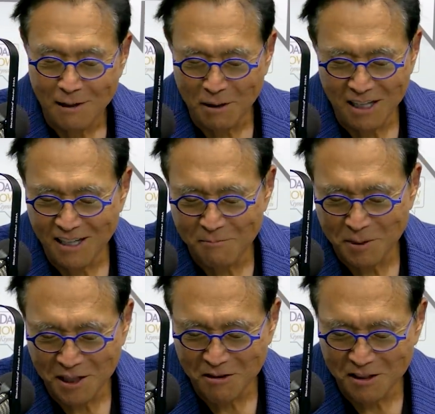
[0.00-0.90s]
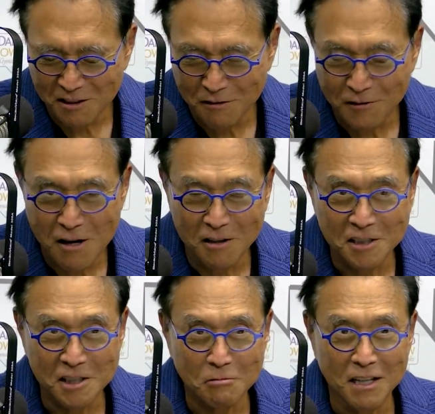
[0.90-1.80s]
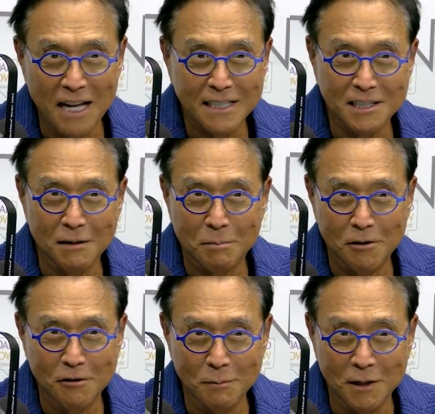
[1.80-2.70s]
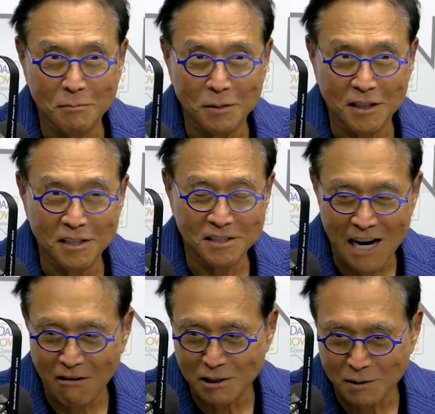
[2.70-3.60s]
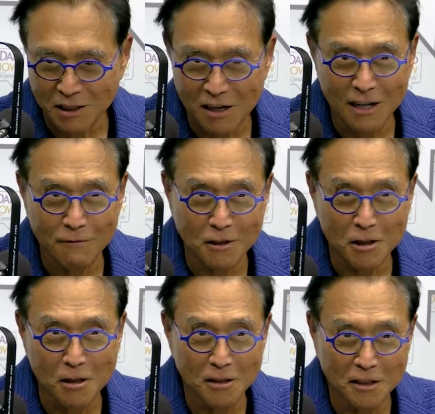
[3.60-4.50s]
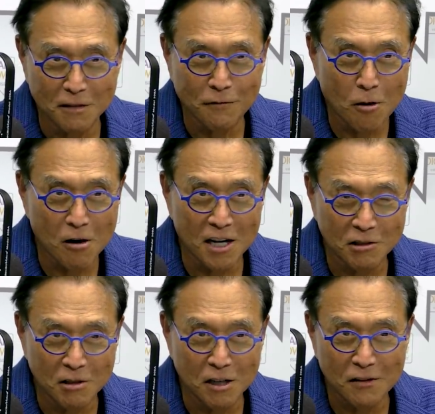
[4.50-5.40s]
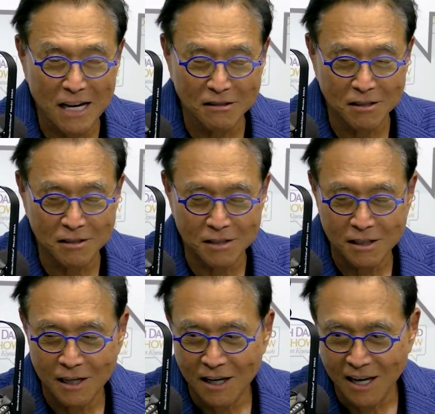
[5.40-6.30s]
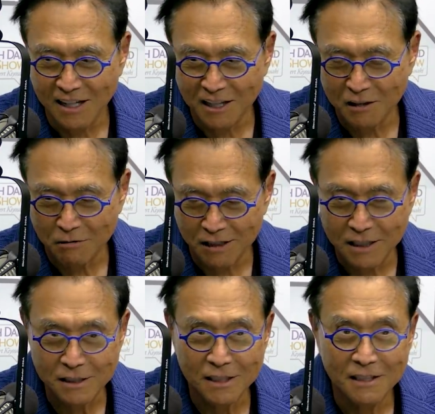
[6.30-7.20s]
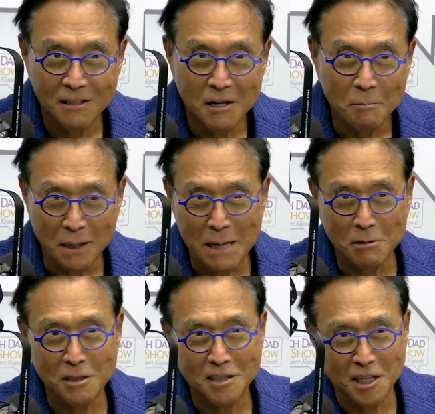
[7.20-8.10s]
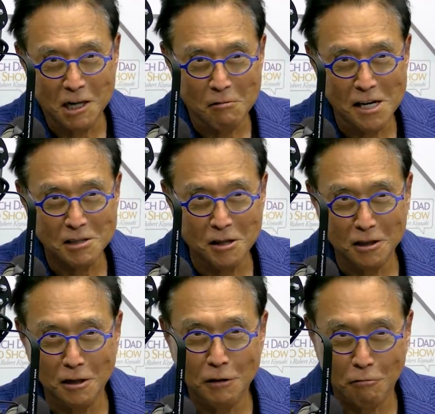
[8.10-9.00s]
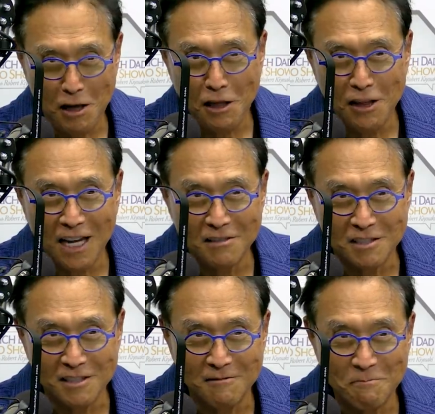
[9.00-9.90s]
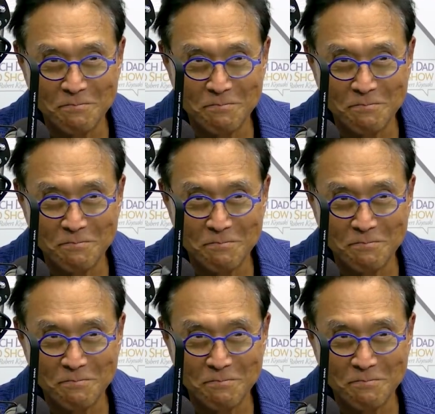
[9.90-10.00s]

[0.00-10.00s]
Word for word: I mean, uh, Peter on the phone. He says, "Well, that's an improvement because Harry's been calling for gold to go to four hundred, a thousand's an increase, but I'm going to tell you why it's going to go to three thousand.